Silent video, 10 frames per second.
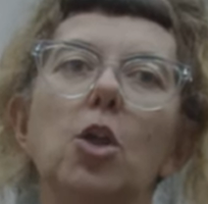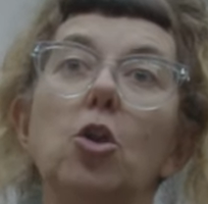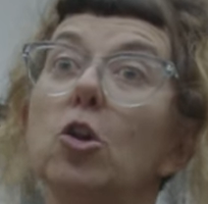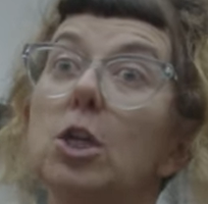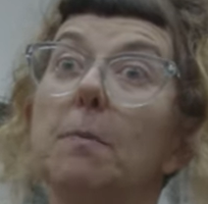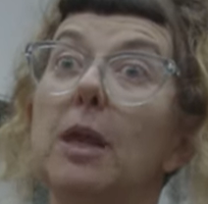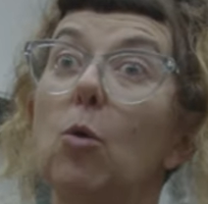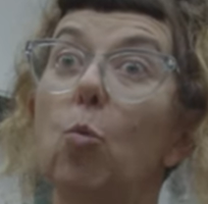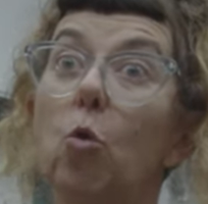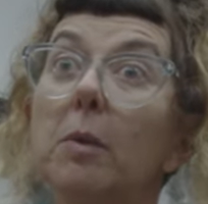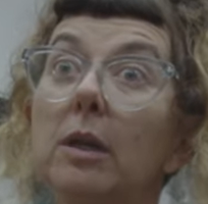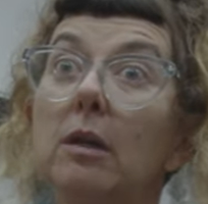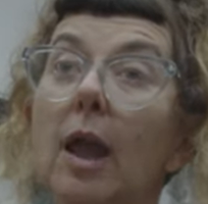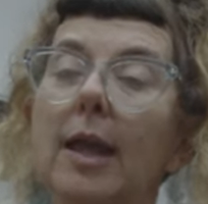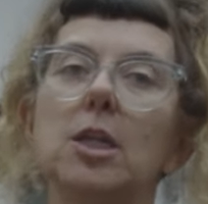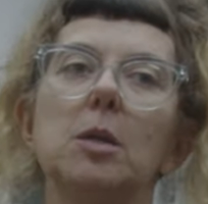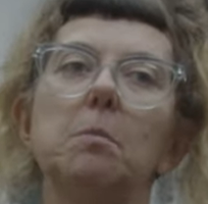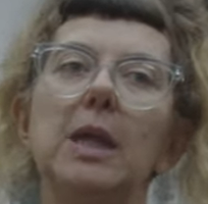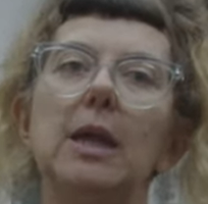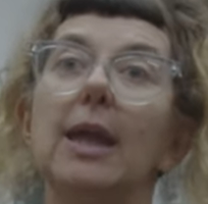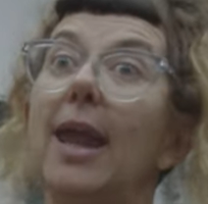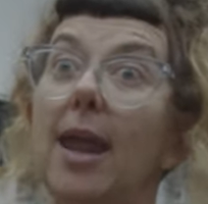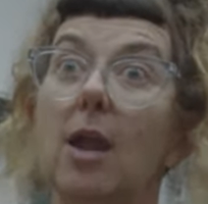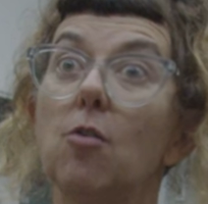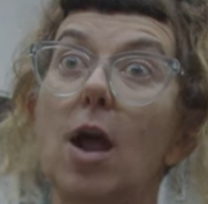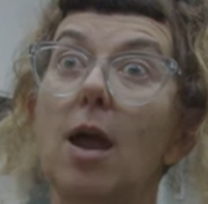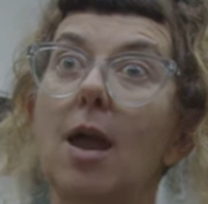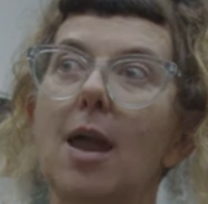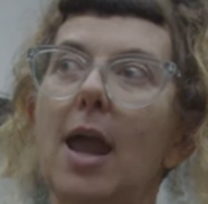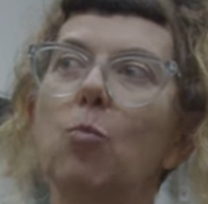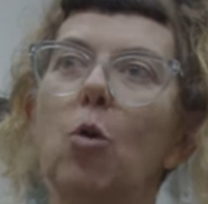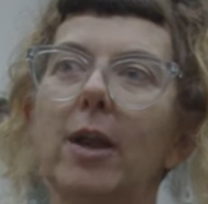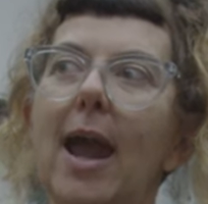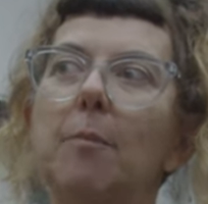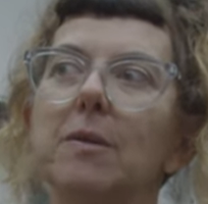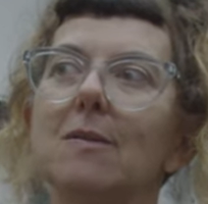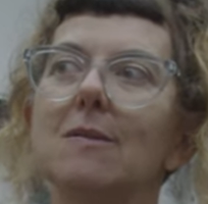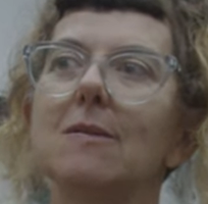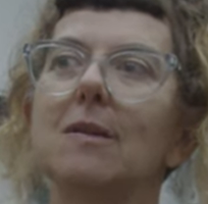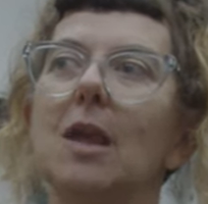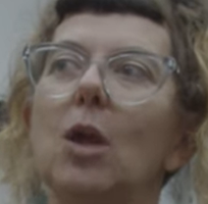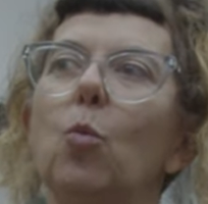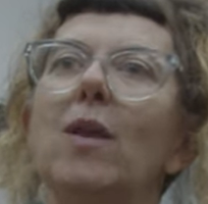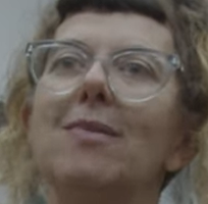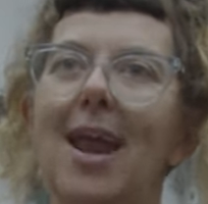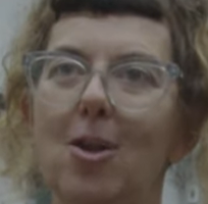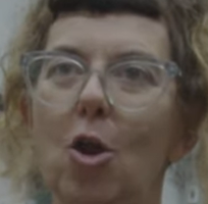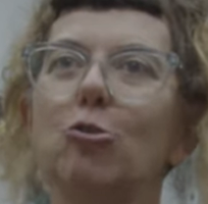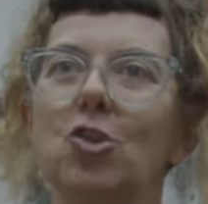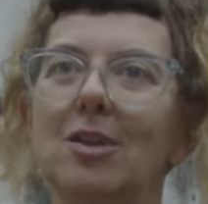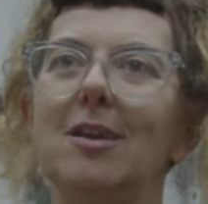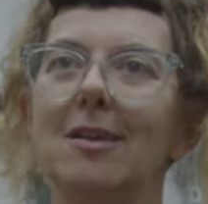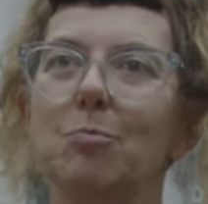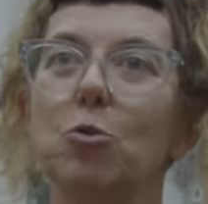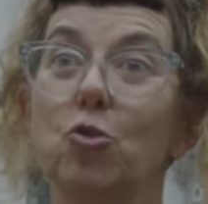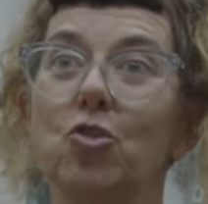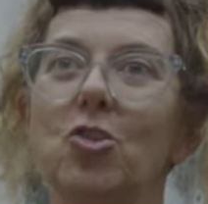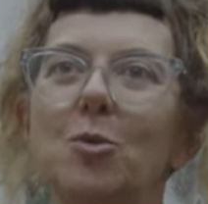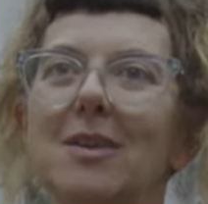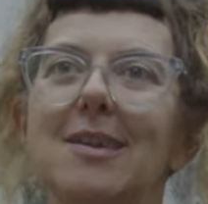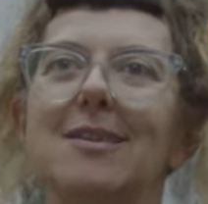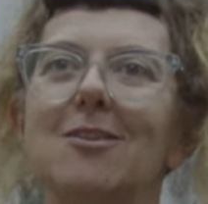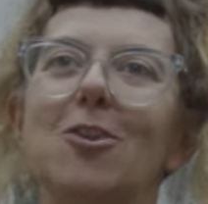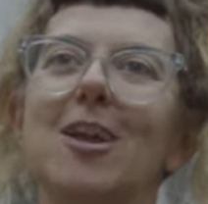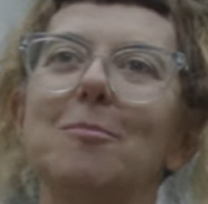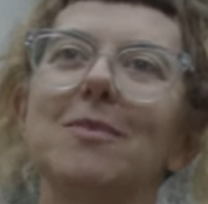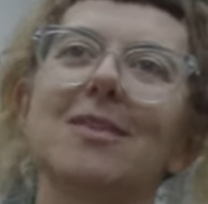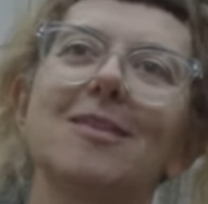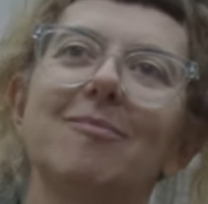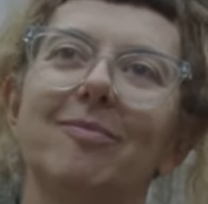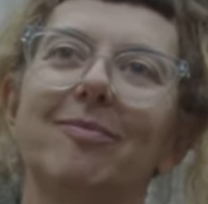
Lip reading: you know, to be a woman and to be a carer, and what happens when that notion gets pushed to its extremes.